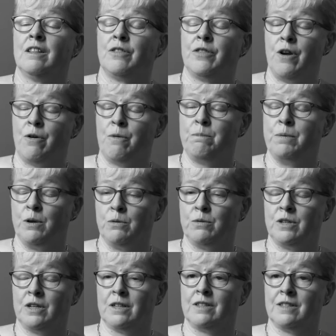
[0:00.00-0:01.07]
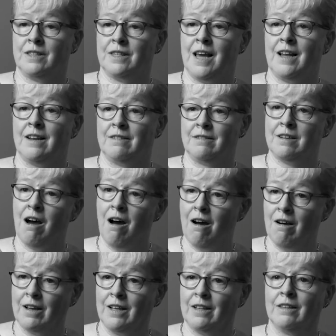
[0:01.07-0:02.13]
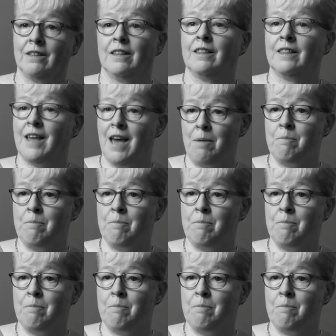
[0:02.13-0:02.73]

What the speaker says: therapeutics that target that